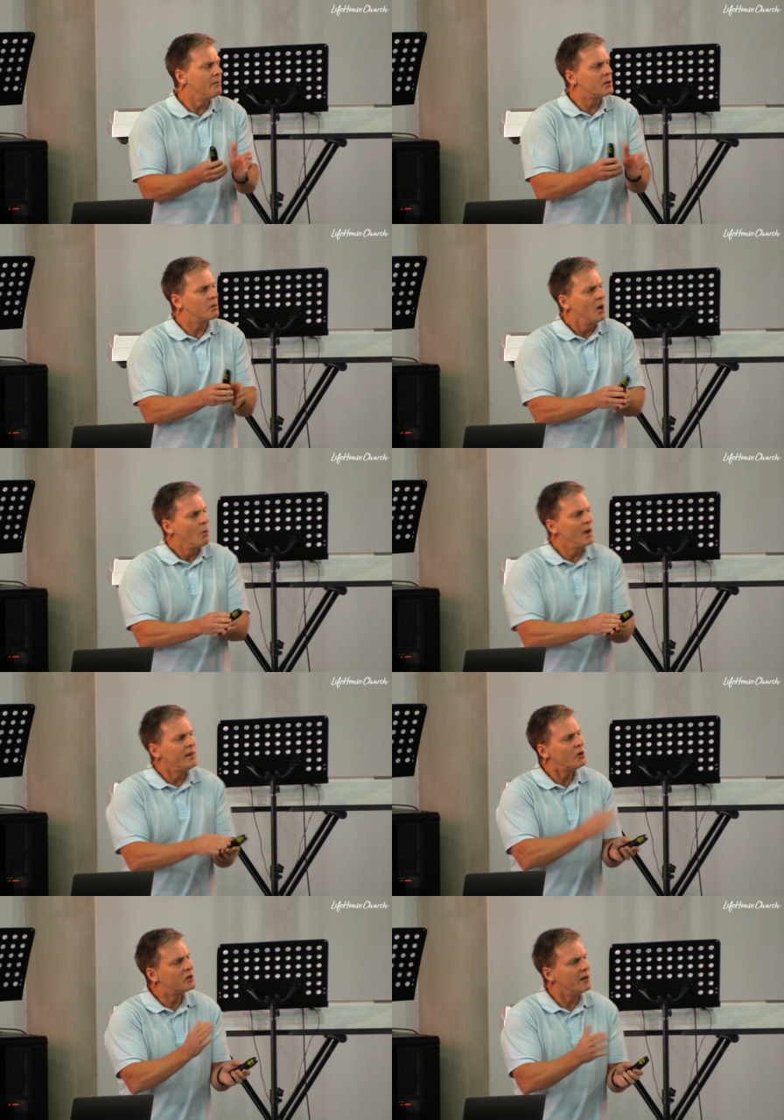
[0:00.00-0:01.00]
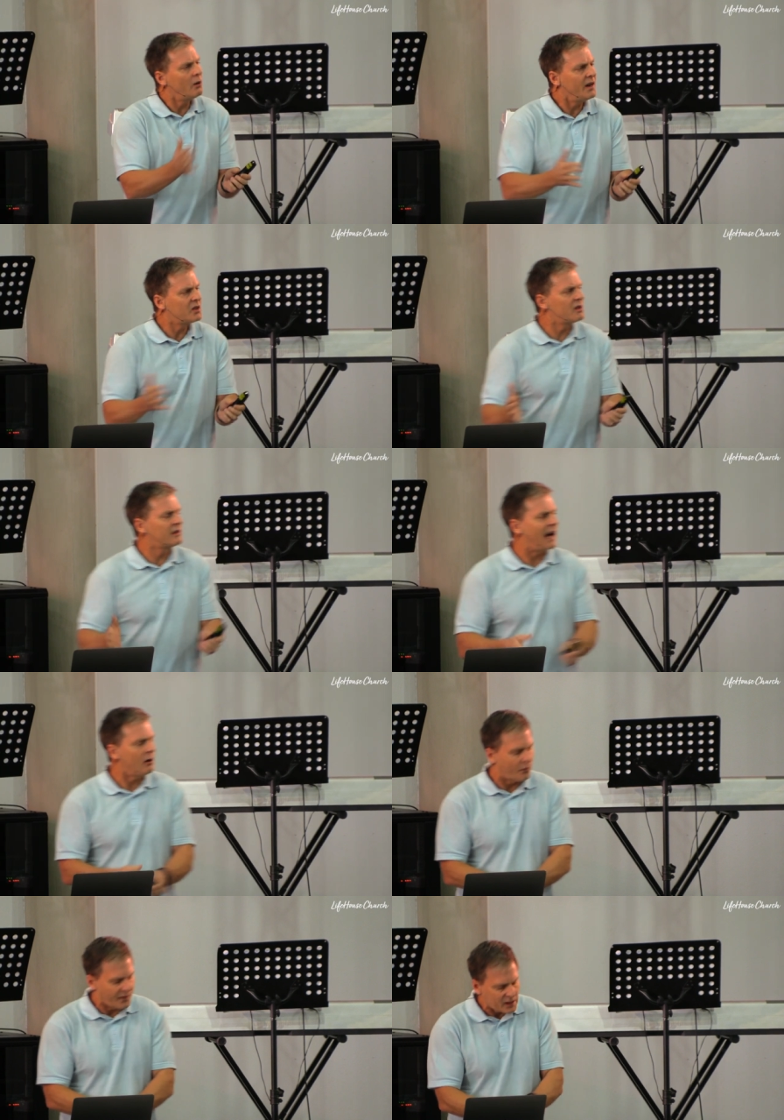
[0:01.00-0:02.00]
is when those generations died
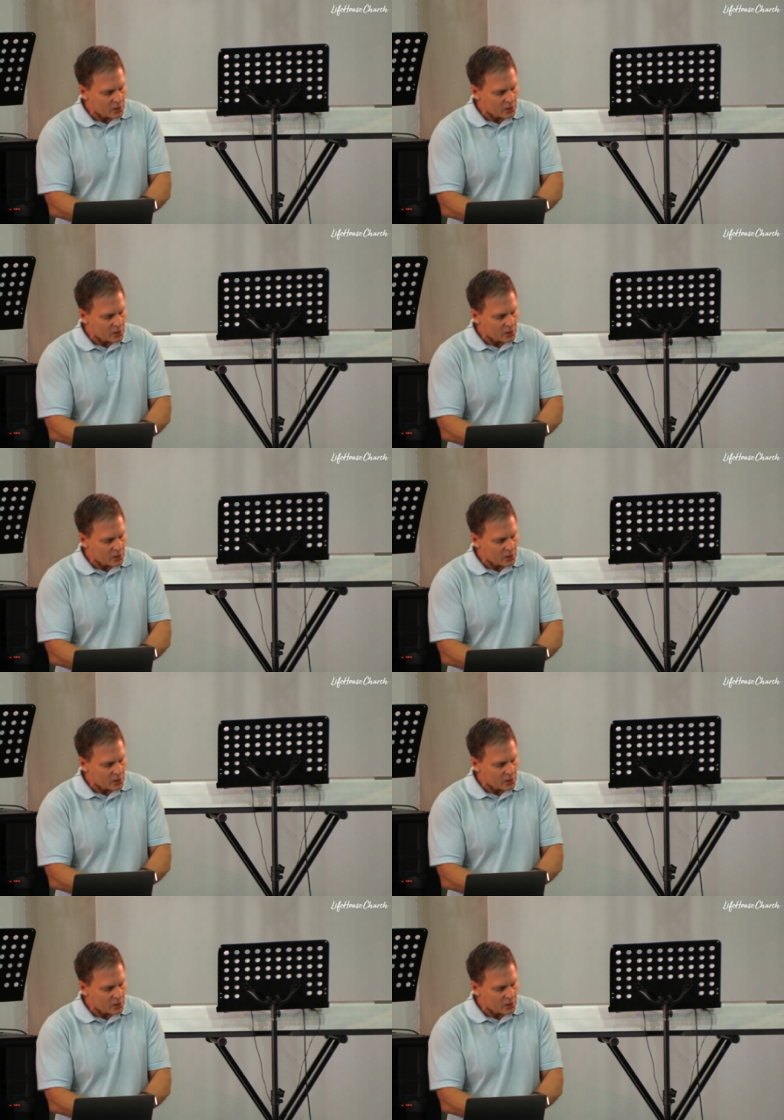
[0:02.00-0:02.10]
off, that's